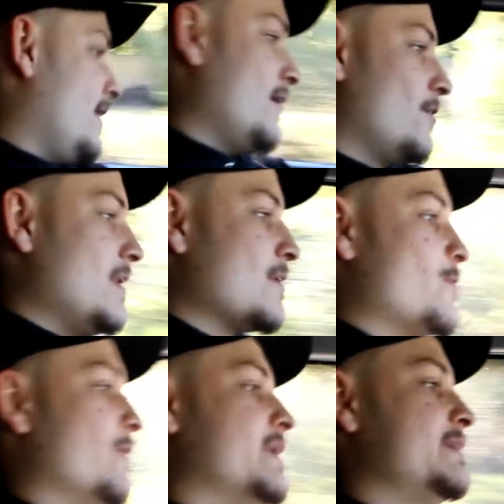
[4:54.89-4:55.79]
around
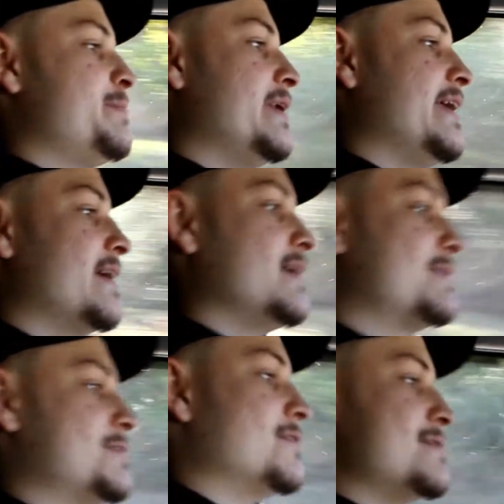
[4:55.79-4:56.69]
corners is pretty good.
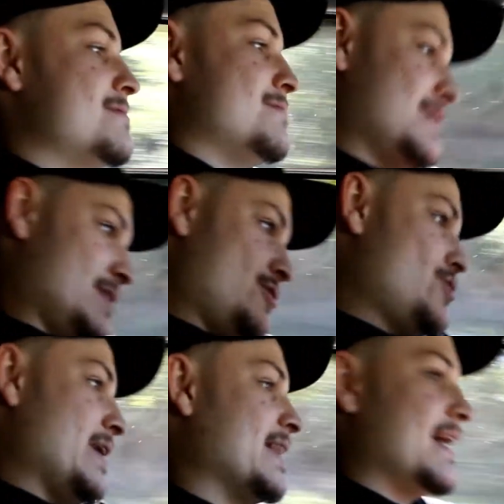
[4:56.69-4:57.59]
So in a
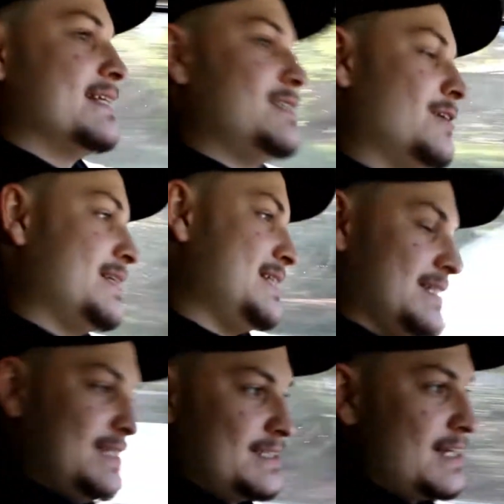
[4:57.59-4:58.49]
straight line, 0 to
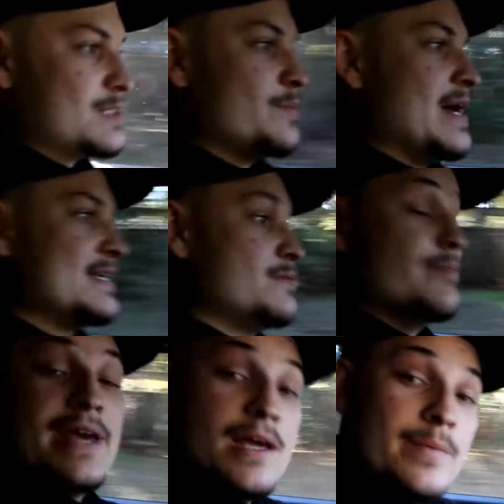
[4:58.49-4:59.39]
60 is not the best.
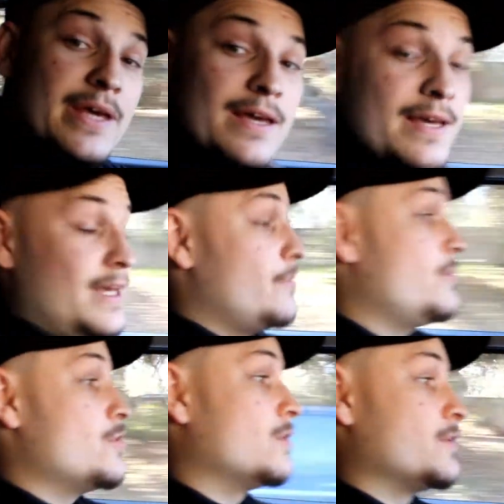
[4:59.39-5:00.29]
Maybe if you
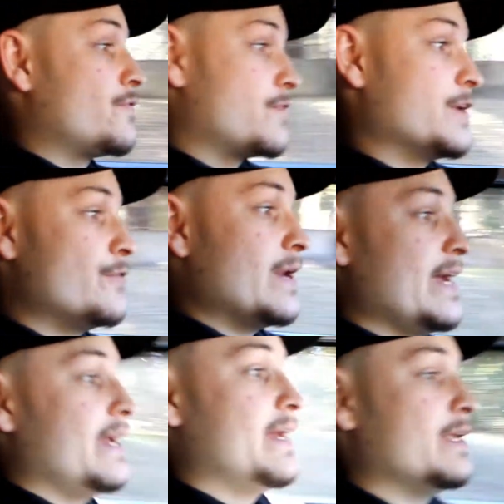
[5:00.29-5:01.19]
go on the
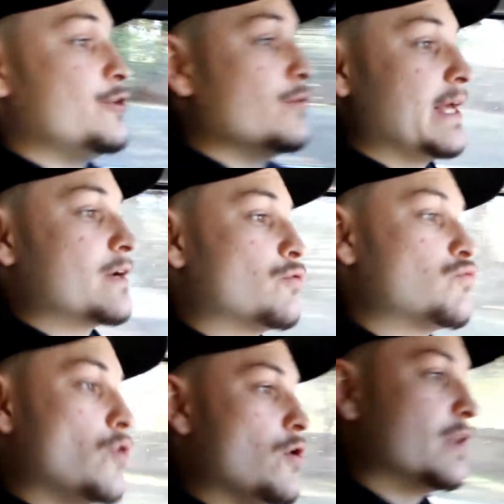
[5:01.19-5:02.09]
freeway and do like a
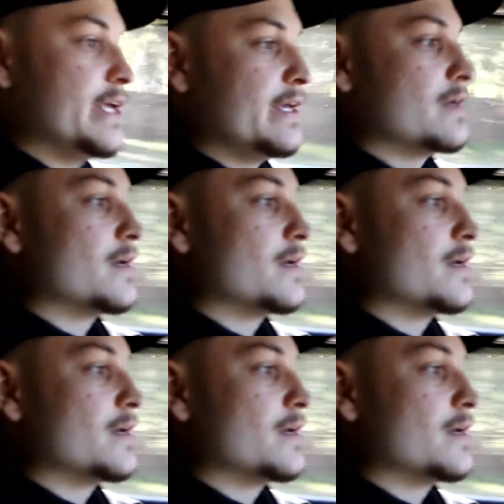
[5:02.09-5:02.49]
rolling,